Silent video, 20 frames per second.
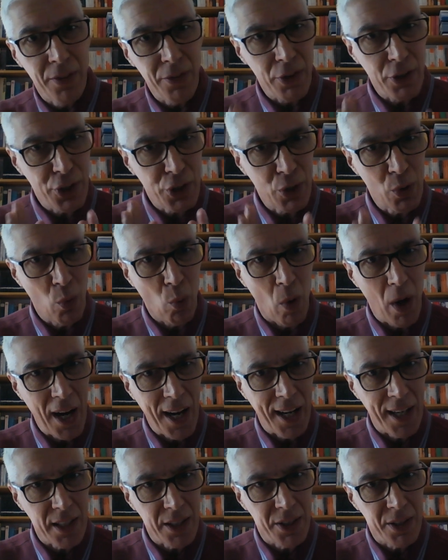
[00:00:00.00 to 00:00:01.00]
The
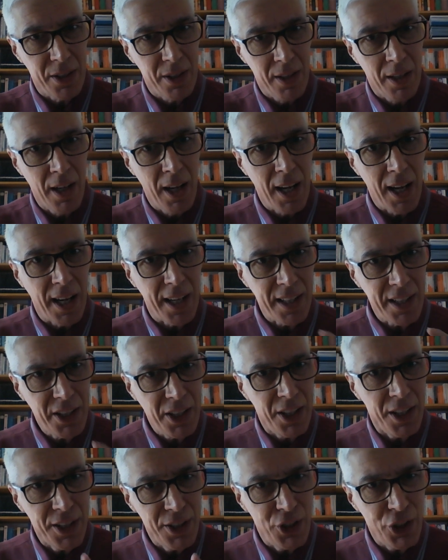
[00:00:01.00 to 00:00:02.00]
squares, a
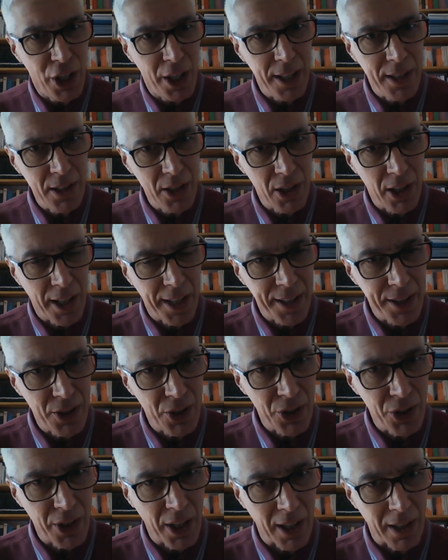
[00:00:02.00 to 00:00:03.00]
key change,
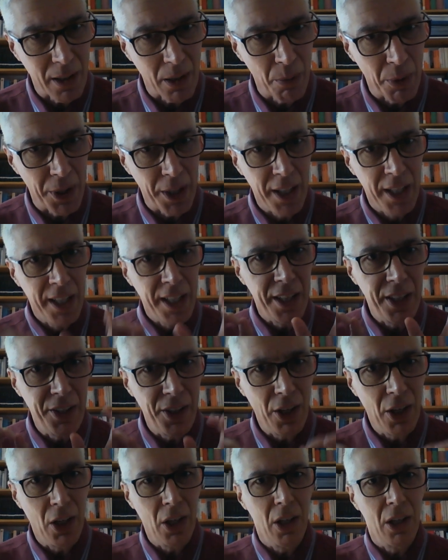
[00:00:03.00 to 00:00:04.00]
ladies and gentlemen,
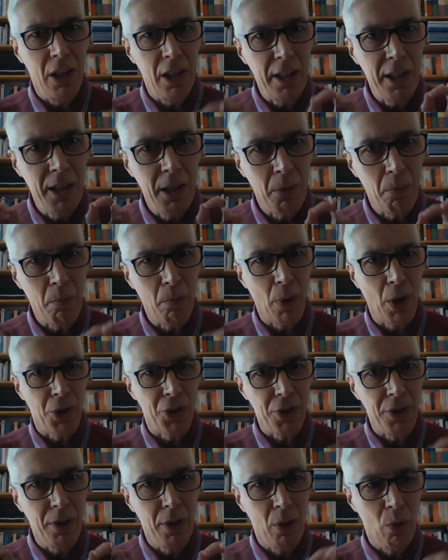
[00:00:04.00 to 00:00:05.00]
in early
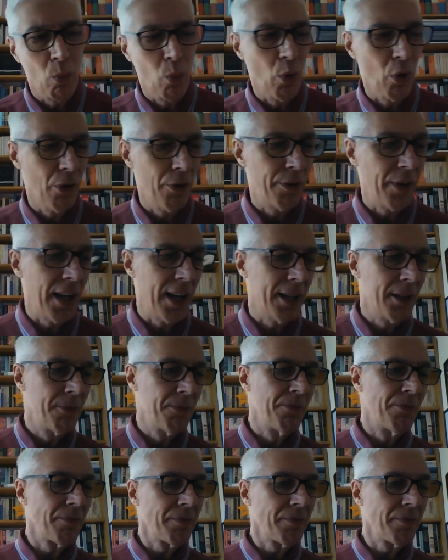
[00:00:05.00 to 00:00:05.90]
modern warfare.